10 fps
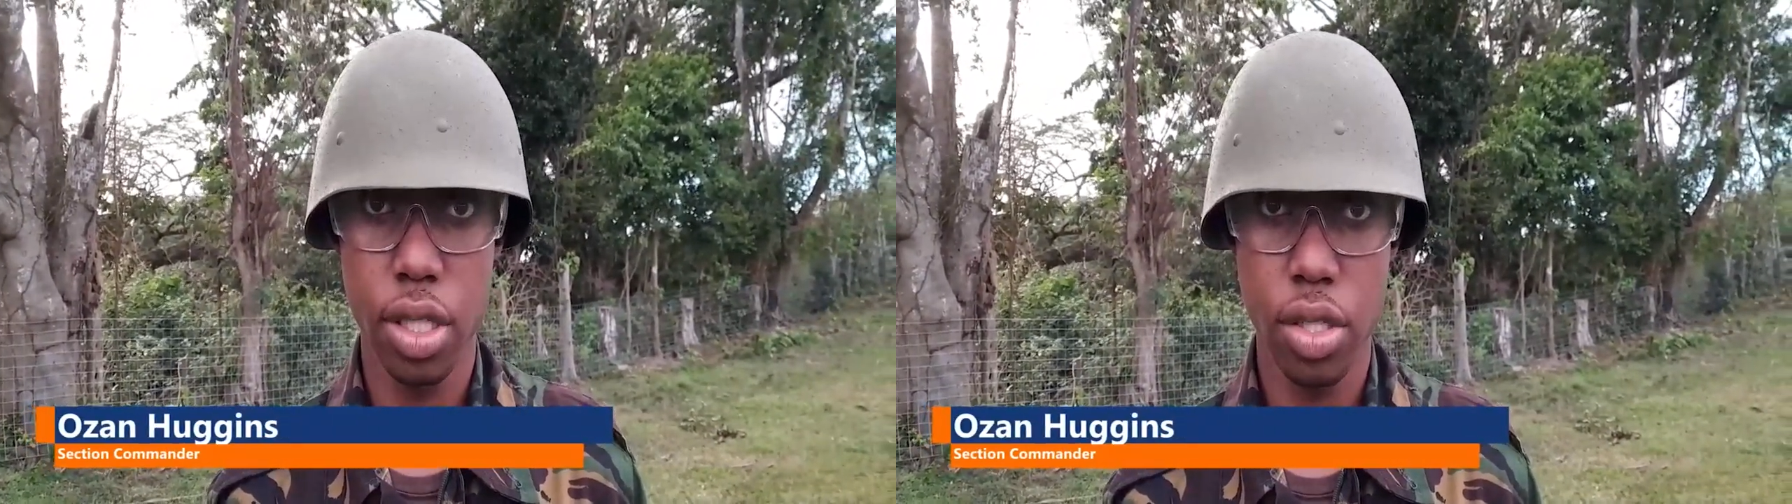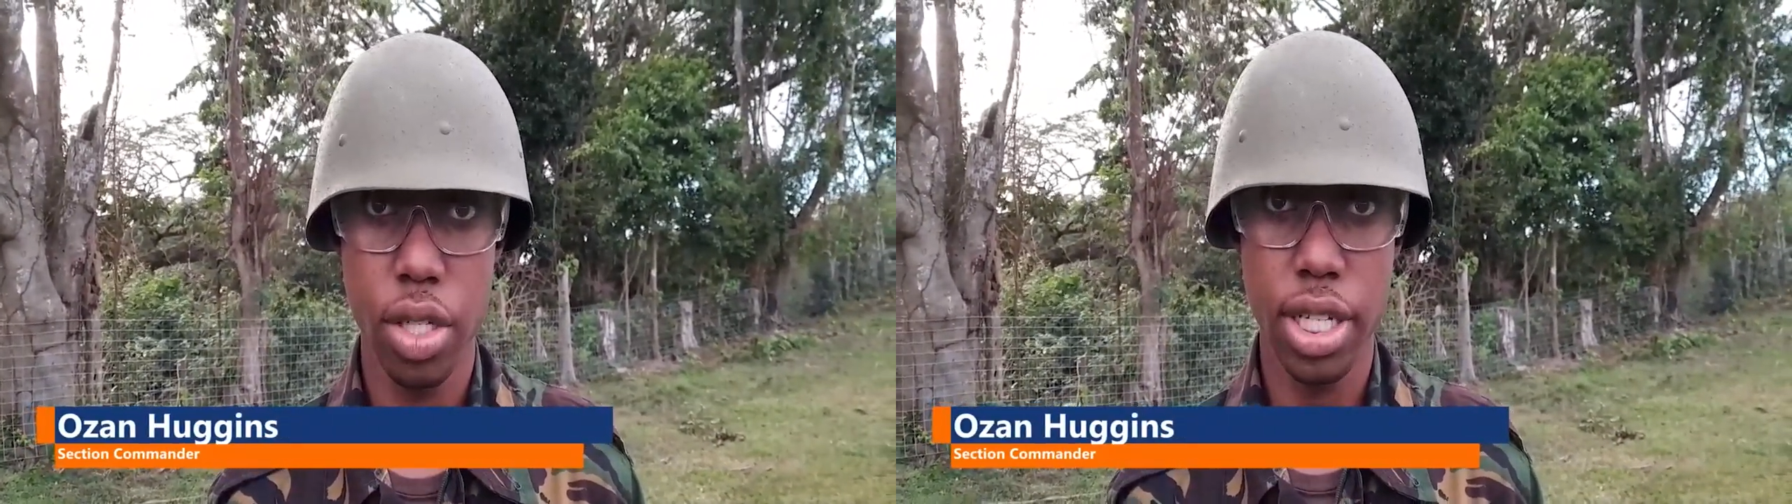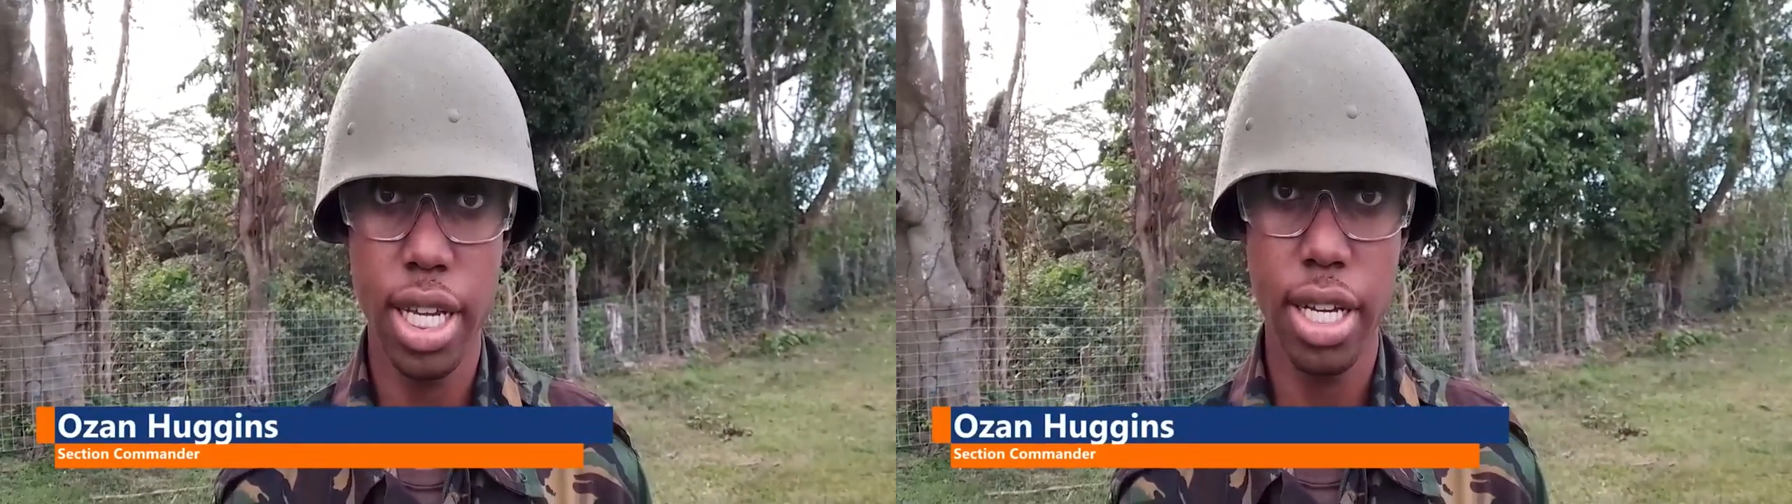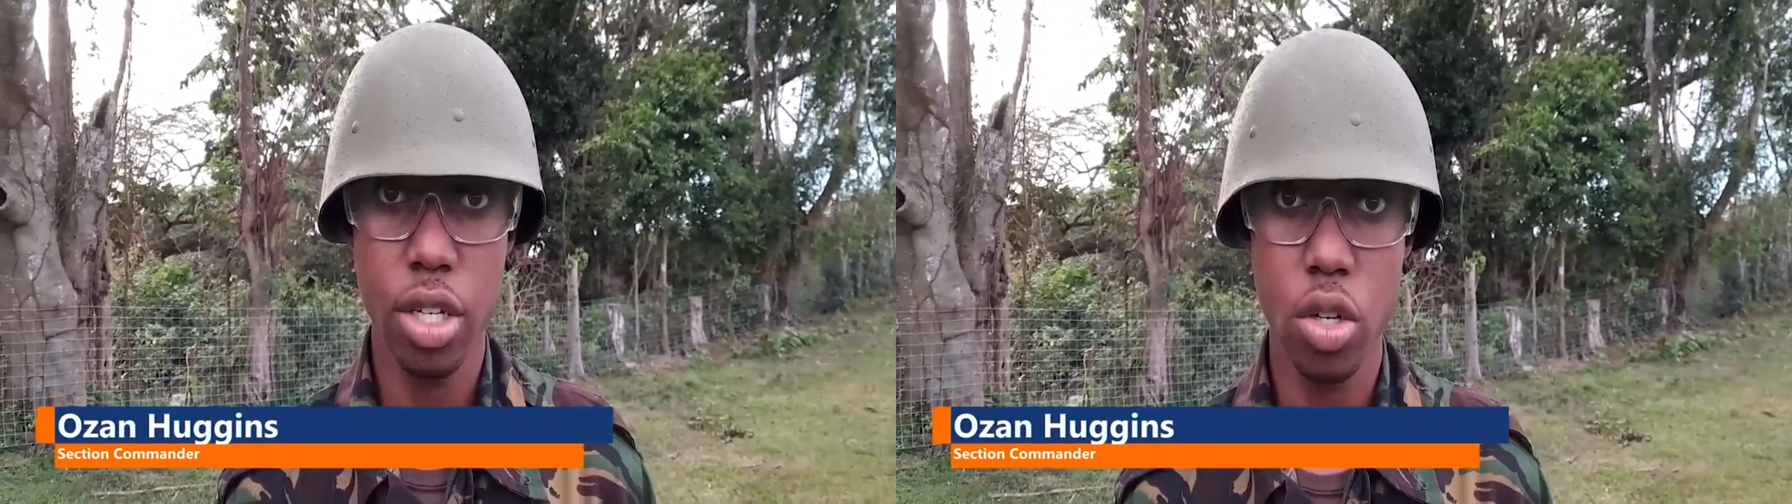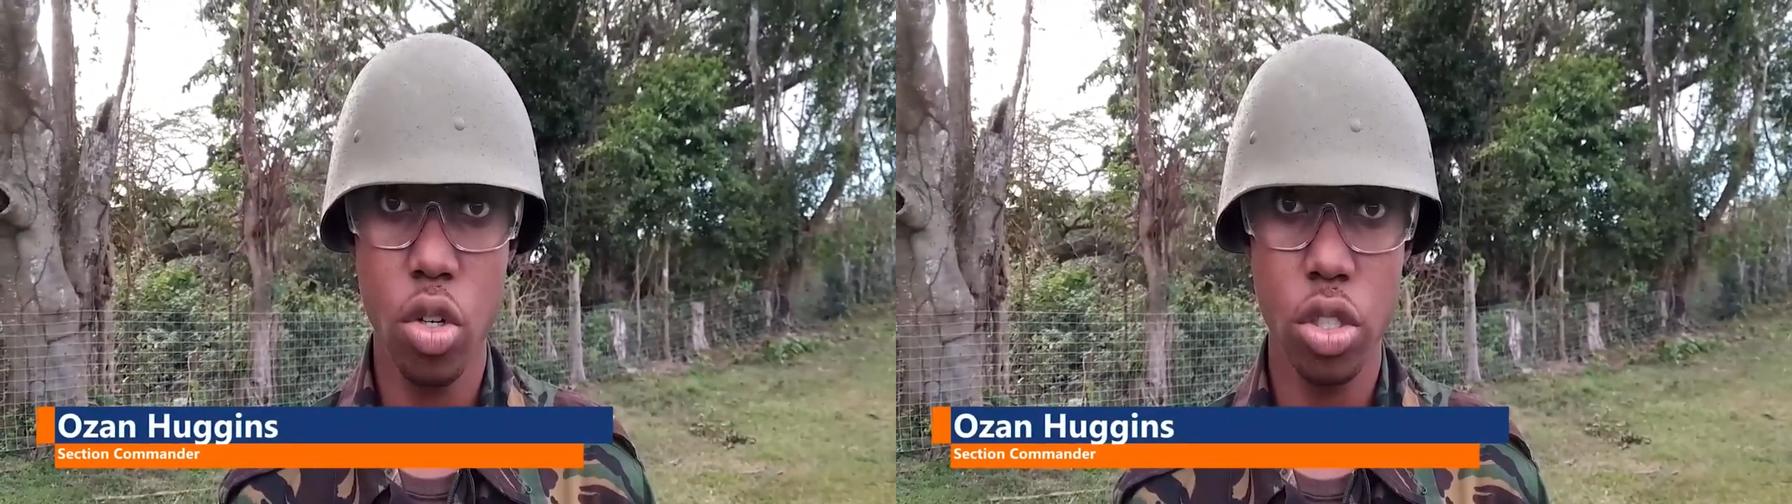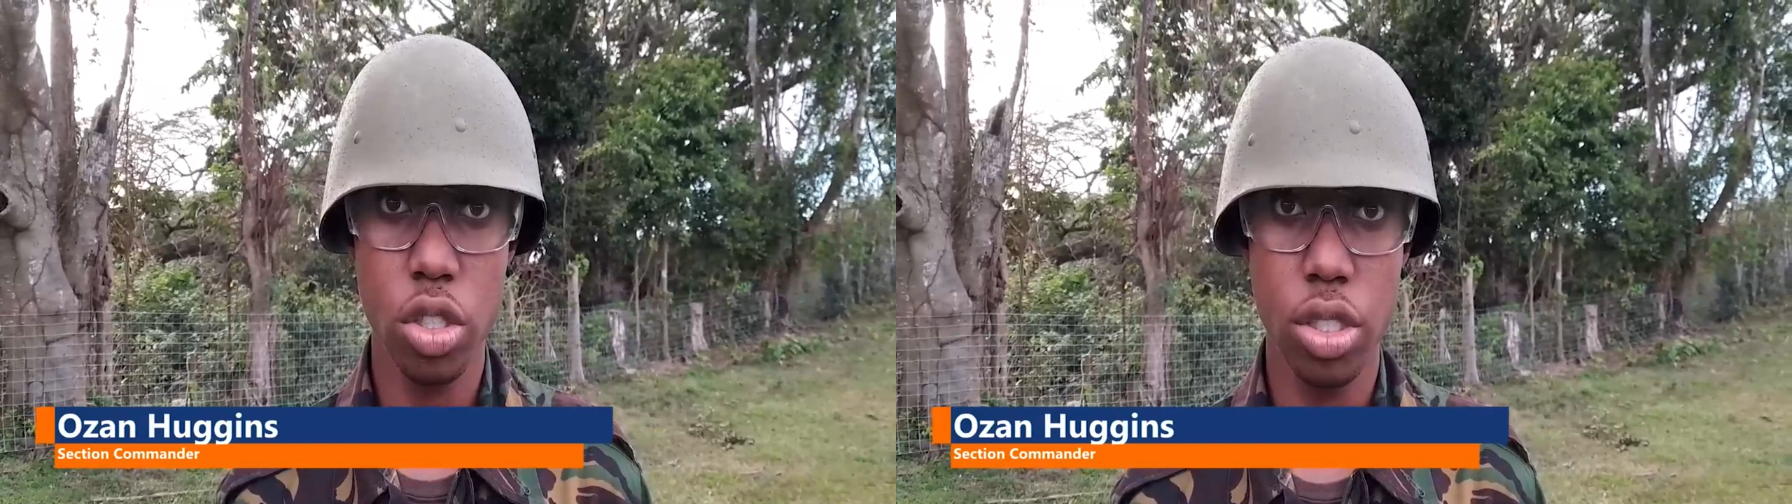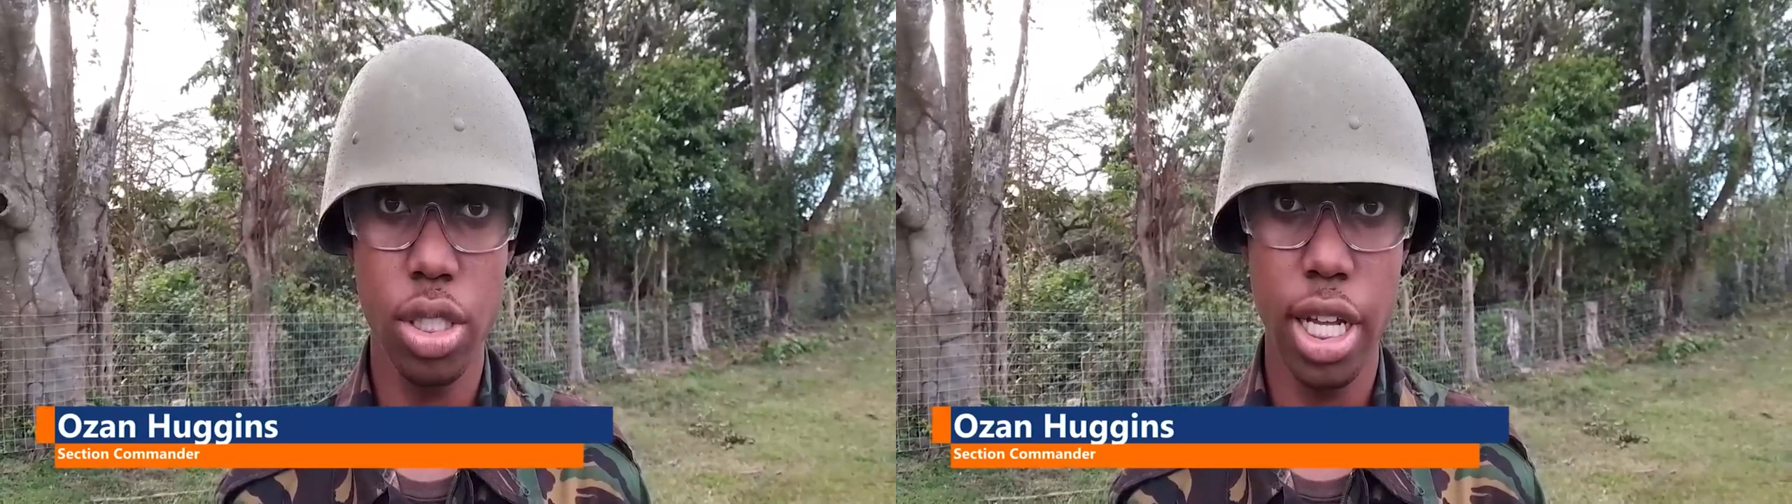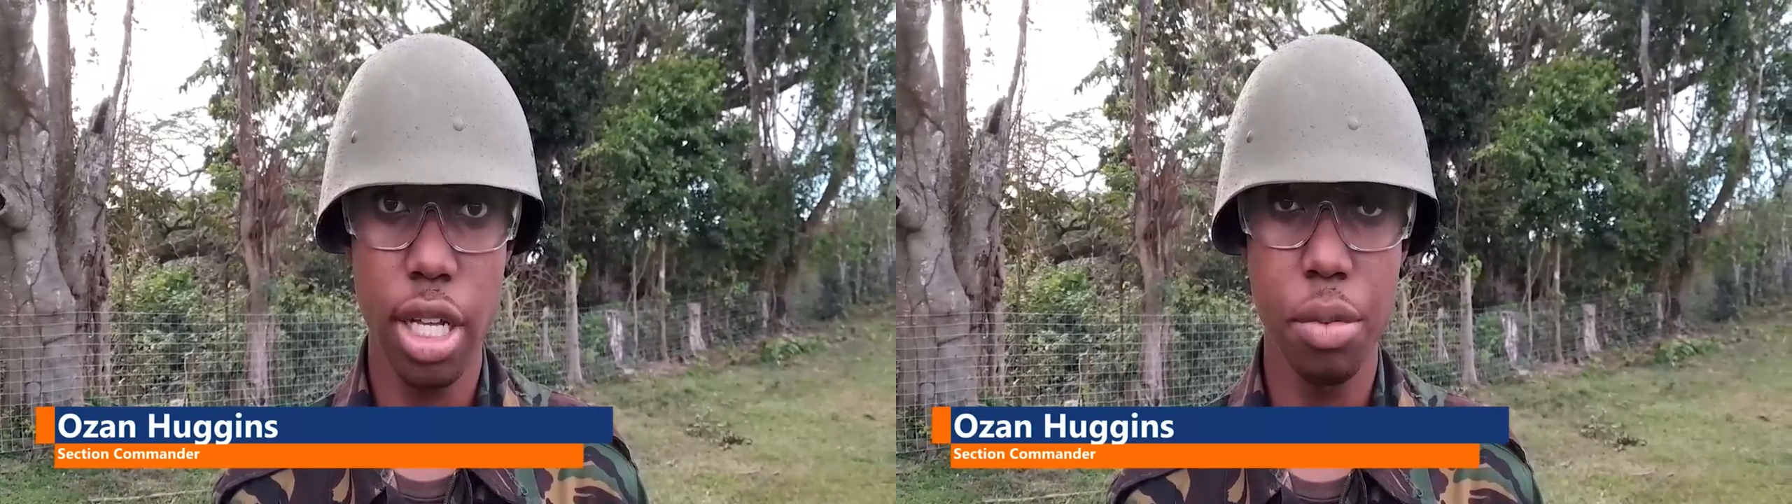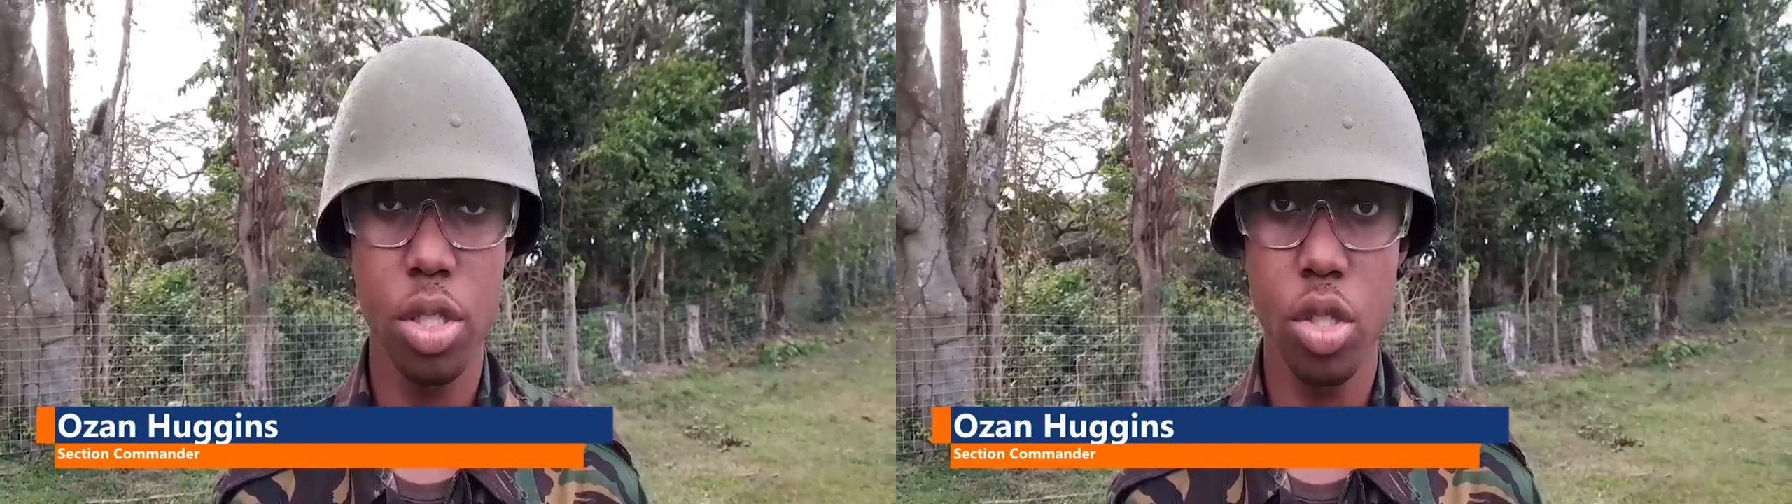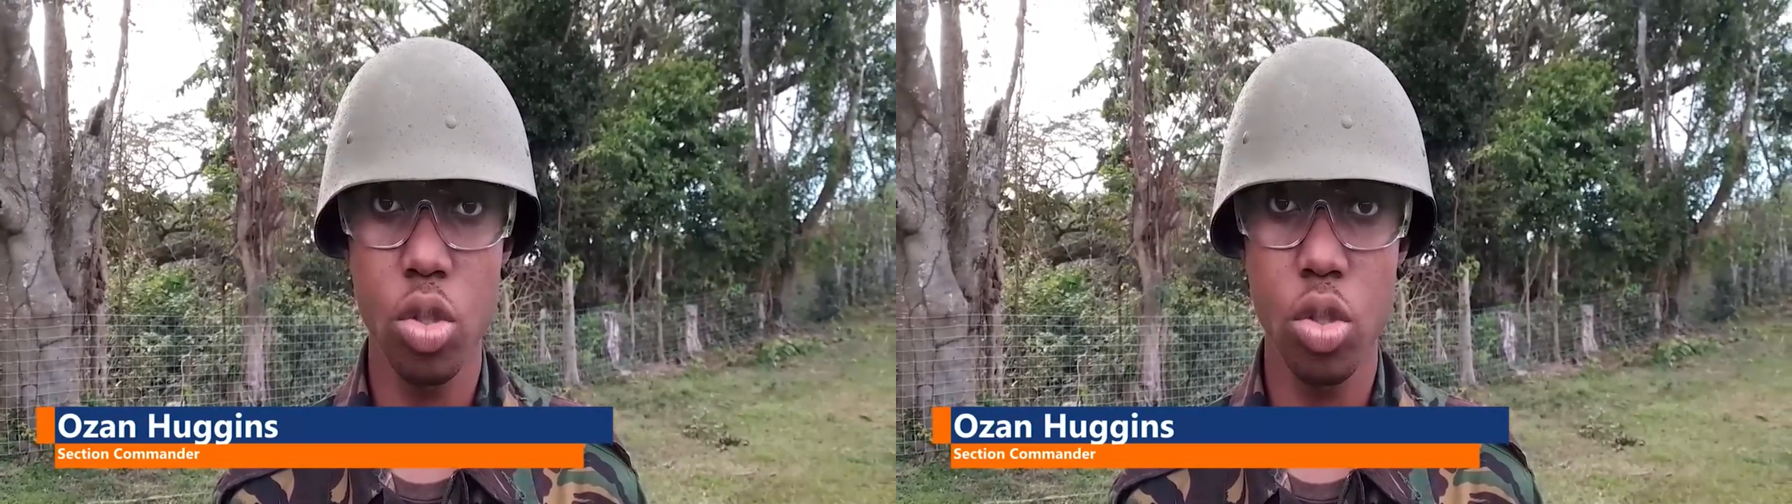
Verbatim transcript: So the cadet Corps helps